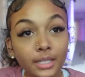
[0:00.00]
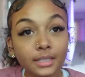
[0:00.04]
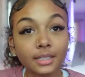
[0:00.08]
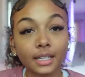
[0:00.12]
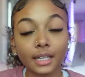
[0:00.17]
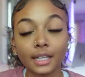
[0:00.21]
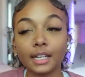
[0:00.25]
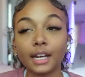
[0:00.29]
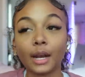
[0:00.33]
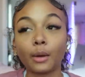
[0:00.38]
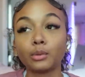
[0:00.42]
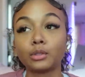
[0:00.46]
it to
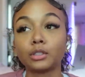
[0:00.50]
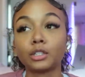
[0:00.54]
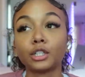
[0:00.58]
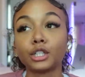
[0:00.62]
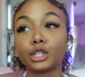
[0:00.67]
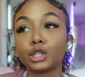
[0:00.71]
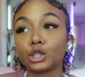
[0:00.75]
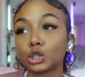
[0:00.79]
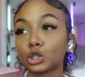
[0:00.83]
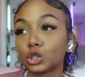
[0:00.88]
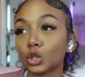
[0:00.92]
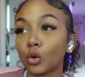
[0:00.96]
end. I was
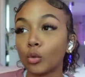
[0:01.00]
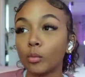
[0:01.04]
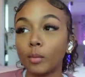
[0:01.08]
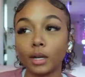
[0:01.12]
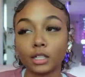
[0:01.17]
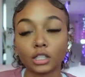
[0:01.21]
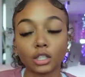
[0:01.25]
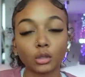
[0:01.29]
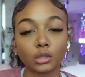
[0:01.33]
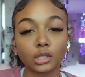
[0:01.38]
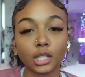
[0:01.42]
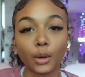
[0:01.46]
learning so
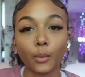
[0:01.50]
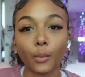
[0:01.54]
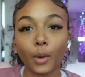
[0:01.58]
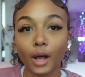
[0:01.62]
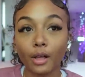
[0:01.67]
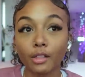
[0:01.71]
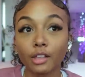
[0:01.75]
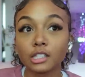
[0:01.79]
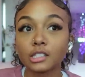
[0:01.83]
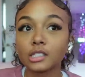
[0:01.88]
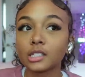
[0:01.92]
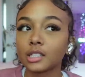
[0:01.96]
much. I was like,
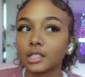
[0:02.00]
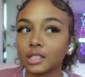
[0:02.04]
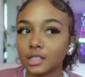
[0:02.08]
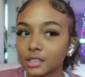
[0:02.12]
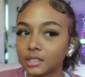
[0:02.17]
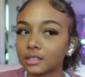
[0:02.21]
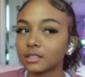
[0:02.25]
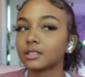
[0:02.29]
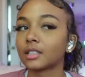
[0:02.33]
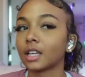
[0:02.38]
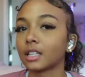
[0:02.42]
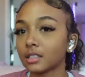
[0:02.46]
wow, that's
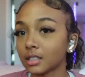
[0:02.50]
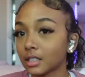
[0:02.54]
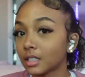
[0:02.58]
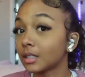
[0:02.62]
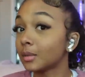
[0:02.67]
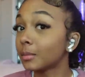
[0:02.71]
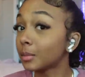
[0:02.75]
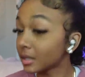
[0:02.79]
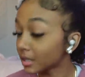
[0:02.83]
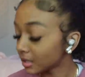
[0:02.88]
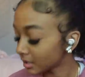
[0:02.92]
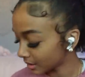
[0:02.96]
a
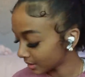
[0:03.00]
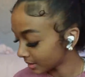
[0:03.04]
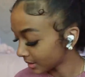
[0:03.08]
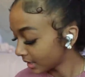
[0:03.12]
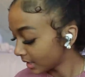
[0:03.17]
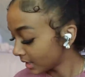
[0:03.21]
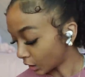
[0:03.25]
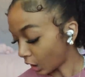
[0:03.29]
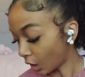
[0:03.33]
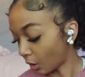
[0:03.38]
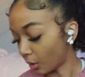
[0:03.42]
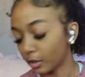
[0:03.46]
good book.
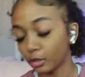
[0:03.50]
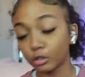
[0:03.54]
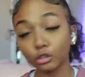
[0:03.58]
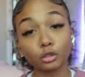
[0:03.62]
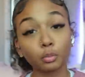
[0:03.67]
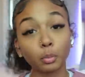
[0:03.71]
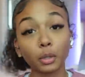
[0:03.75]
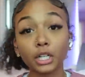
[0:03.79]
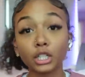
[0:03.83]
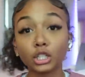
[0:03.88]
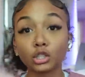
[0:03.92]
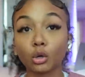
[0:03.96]
So it was
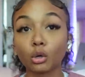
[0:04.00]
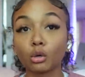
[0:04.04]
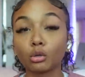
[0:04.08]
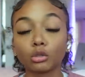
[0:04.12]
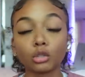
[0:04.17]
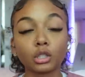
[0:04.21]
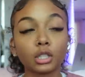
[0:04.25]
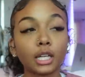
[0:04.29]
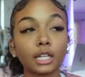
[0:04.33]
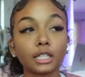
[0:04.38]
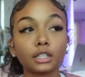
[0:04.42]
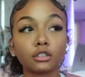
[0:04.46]
pretty short. It was
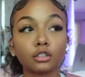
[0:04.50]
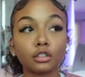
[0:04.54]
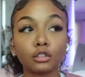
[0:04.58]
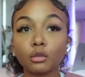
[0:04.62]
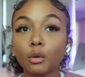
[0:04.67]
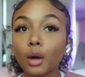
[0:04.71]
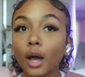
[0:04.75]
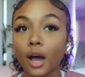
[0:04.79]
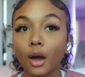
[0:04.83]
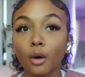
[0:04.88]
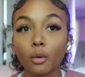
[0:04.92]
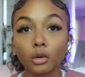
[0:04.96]
only like
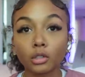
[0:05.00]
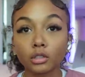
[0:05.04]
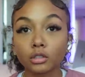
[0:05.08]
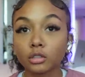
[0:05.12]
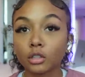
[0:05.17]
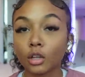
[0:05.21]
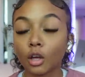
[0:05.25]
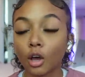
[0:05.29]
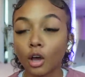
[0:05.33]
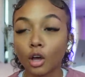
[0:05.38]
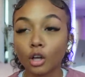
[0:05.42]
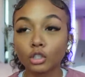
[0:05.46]
2 hours
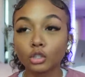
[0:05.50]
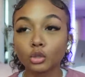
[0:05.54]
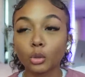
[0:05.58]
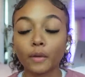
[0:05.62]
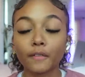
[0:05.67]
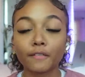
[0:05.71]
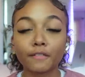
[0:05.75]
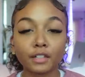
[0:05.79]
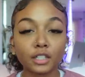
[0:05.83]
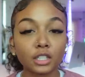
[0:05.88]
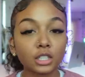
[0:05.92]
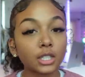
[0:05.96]
long, so
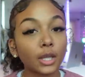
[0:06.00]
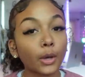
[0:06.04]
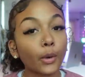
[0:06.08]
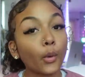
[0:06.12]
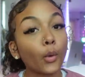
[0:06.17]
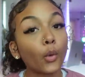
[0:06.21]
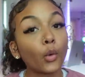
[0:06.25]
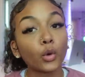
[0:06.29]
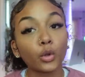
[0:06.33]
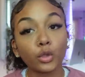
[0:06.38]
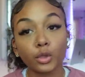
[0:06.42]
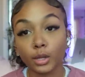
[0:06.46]
I finished that
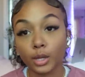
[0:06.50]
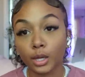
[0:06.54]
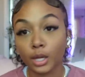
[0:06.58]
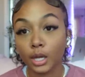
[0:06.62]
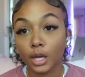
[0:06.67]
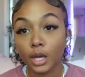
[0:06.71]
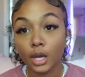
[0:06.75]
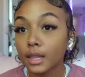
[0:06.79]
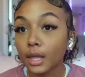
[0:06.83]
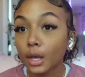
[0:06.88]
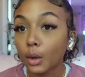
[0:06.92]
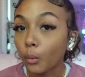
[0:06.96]
whole
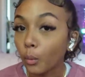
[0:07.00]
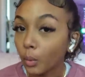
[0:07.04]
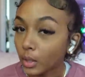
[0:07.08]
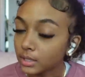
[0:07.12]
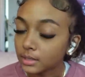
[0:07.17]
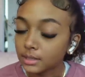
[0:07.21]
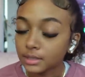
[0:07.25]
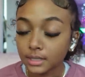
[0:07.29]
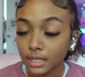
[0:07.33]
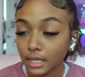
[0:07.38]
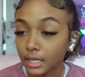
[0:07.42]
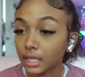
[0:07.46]
thing in like
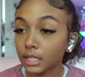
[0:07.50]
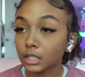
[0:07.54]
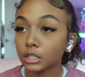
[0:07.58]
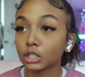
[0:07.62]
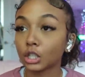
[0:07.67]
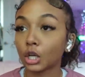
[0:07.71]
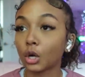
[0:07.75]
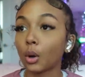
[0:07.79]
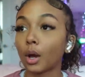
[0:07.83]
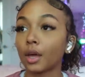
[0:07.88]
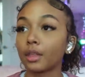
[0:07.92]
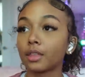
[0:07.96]
one setting.
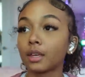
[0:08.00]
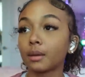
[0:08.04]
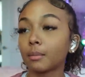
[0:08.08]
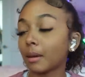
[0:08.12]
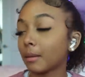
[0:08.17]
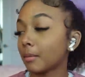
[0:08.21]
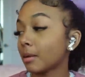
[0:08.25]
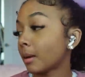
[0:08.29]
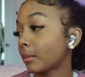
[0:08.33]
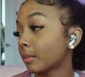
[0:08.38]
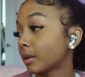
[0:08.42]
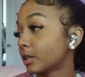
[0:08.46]
So I think
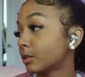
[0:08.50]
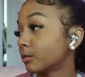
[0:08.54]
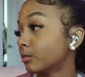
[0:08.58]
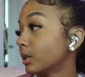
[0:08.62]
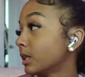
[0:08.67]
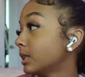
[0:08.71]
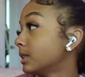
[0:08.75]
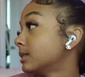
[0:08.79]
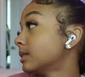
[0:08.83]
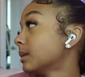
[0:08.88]
maybe I'm gonna read